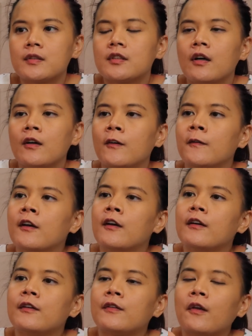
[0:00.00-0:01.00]

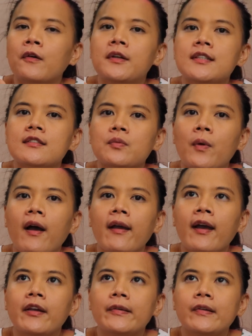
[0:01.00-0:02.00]
So this is why
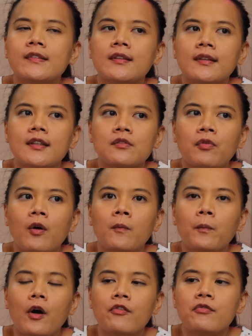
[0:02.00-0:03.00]
I'm using this for
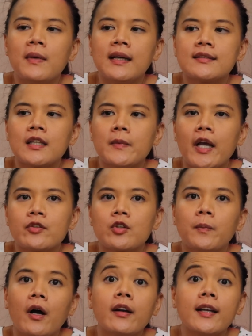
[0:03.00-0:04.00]
both my
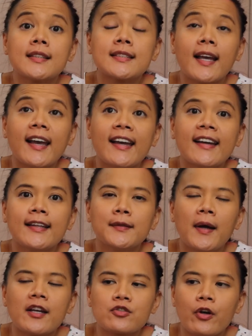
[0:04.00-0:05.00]
semi-hydroponics
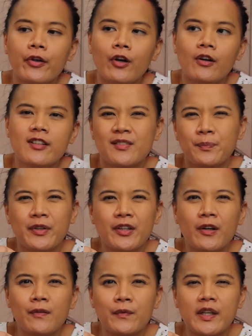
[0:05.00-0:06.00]
and my soil. It's pretty
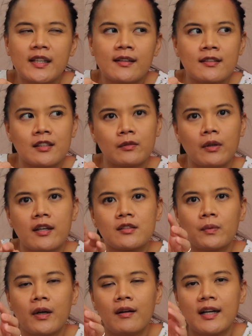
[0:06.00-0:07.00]
convenient
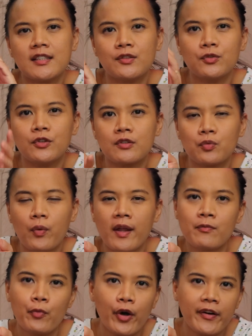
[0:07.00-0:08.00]
as well. I just use
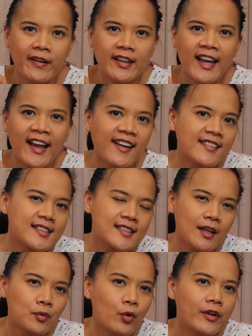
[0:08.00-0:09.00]
one watering cans
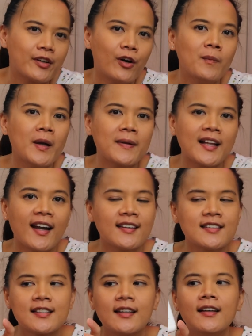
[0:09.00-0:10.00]
and water all my
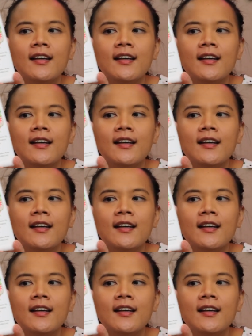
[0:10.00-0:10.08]
plants.